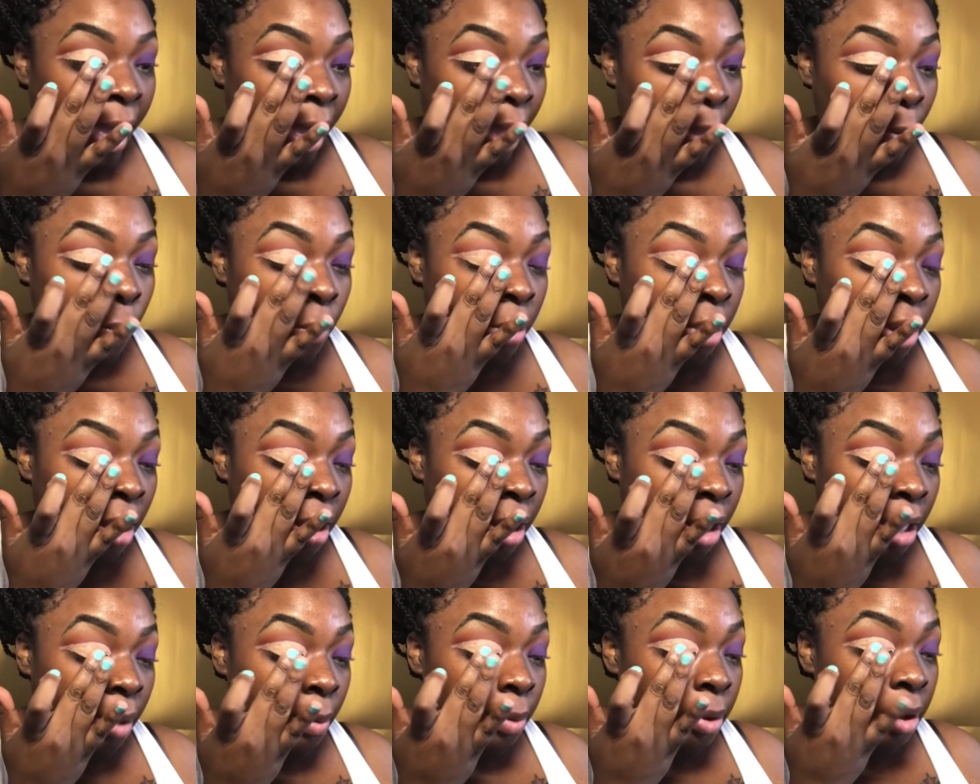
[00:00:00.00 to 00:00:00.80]
when
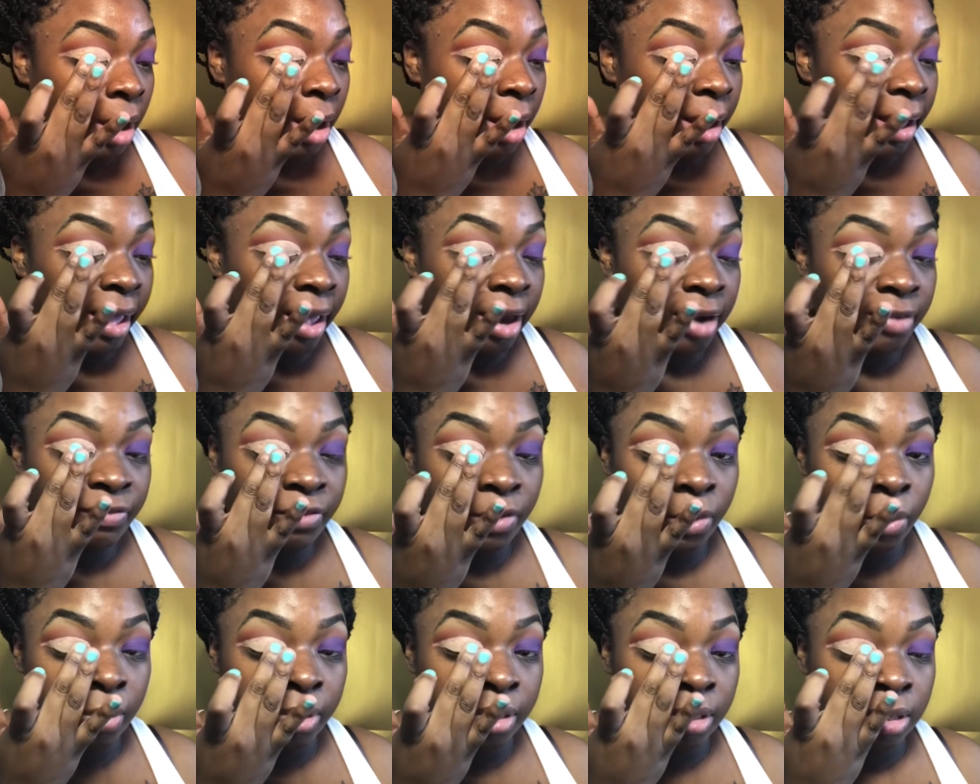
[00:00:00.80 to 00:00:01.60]
I gotta
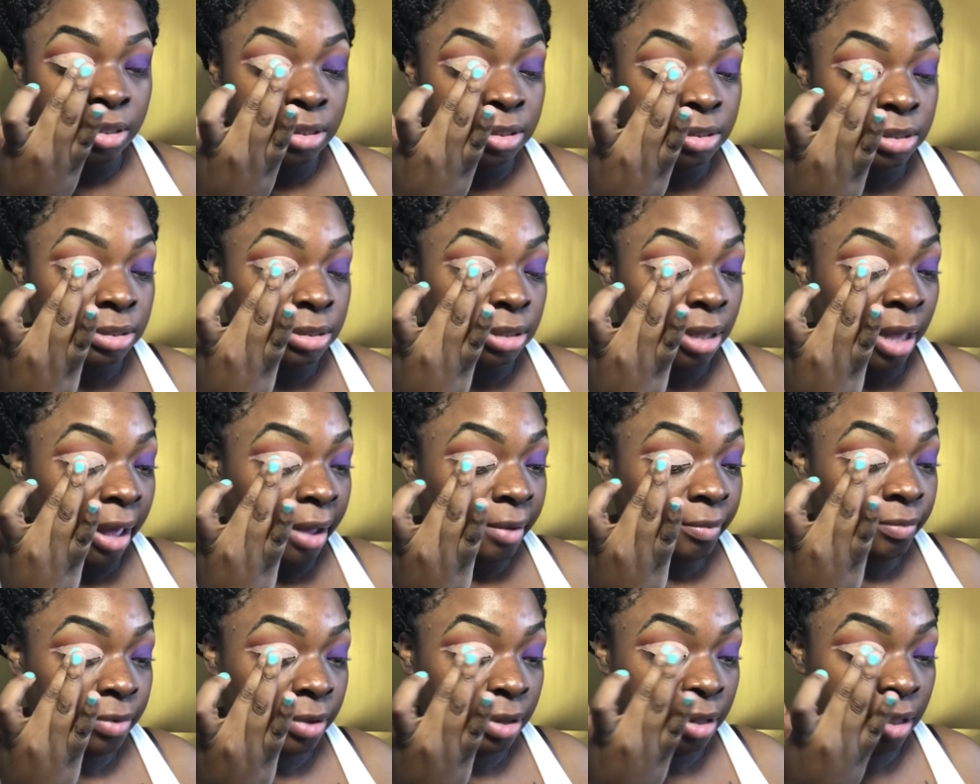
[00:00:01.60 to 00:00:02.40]
focus, I
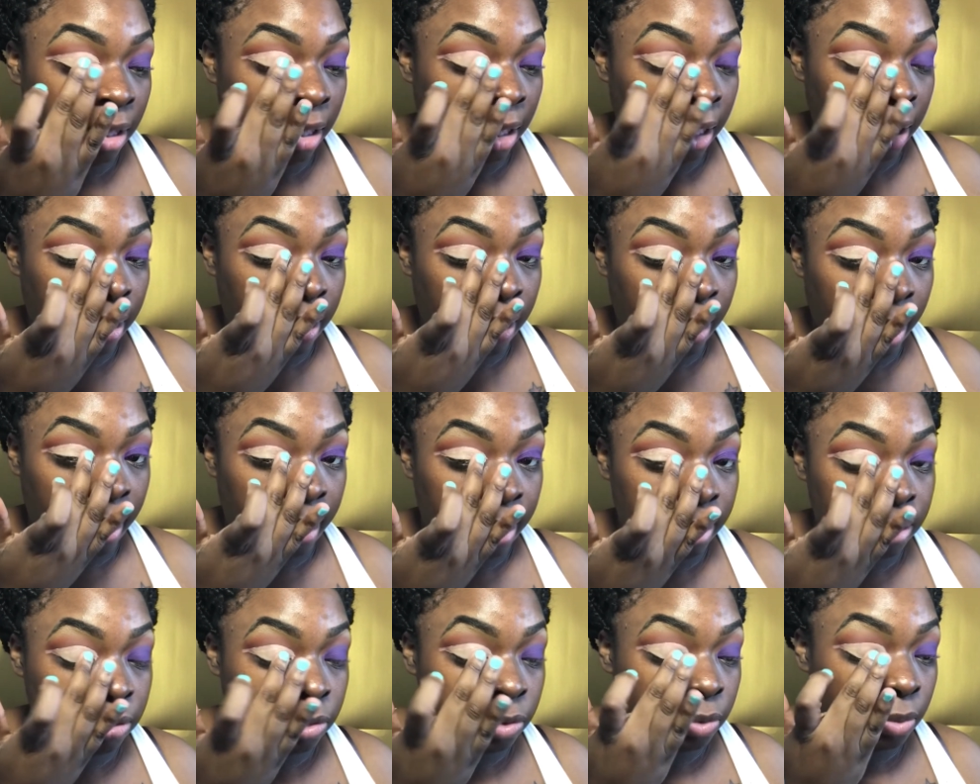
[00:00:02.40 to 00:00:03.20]
really
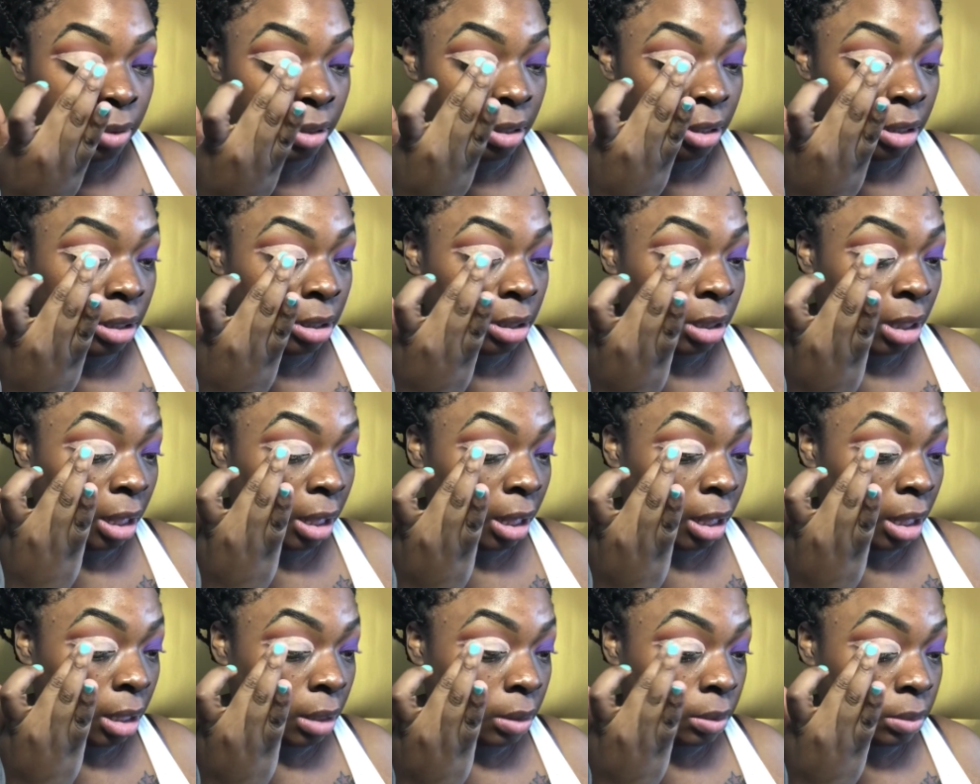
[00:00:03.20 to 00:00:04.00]
cannot do anything
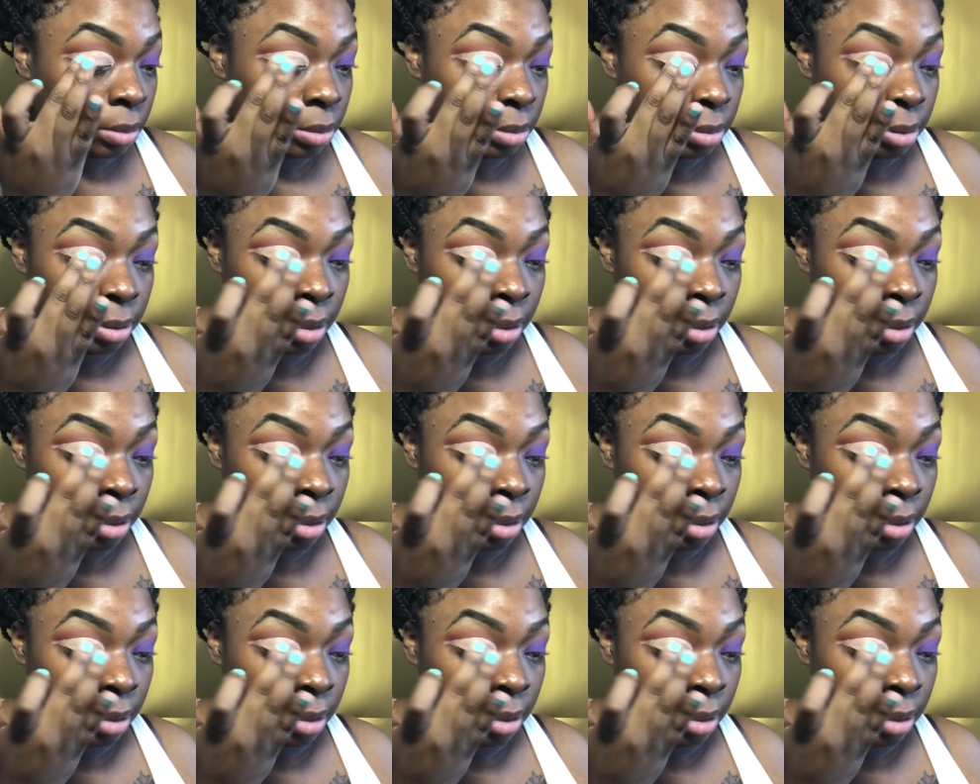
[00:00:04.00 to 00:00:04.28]
else.